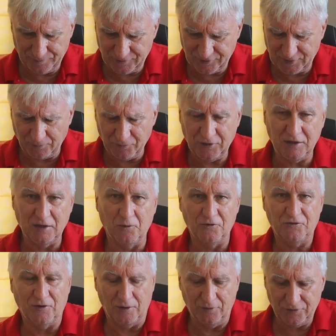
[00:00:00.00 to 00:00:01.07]
something
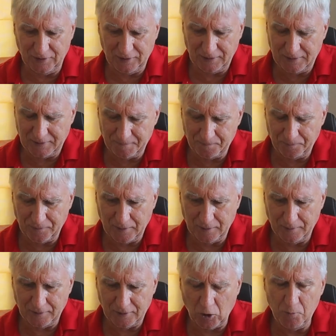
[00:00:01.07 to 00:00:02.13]
else that I think
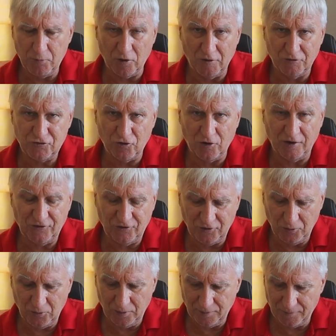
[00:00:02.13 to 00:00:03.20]
GoPro have tried
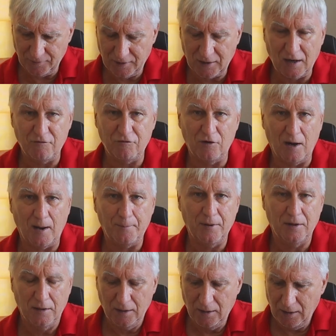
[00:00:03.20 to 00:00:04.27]
to cover up.
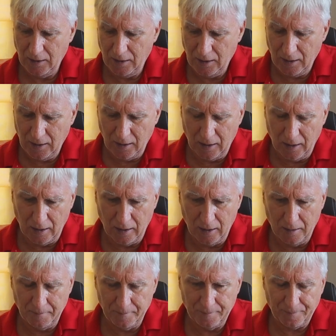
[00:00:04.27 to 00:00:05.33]

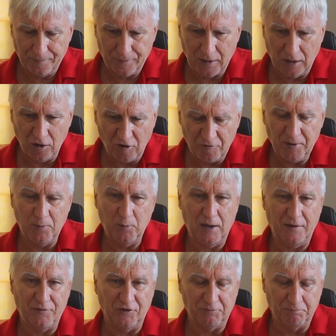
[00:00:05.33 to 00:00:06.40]
A lot of people
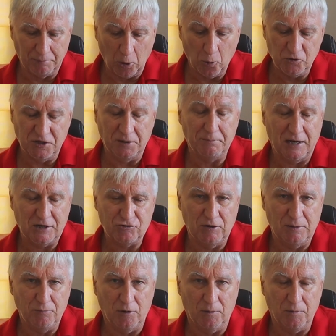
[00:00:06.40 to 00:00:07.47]
had this bulging
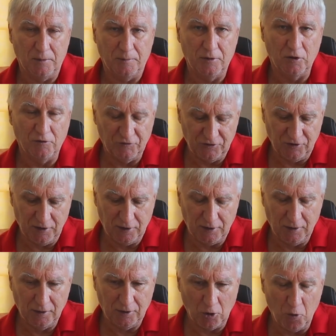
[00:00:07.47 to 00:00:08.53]
battery problem, and obviously
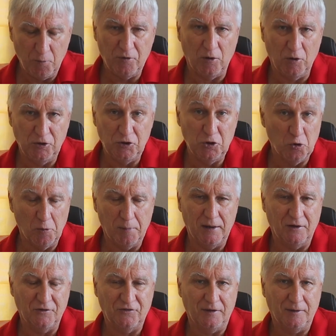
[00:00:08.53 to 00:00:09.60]
GoPro knew
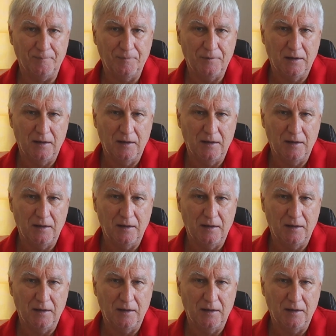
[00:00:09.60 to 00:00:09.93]
about it.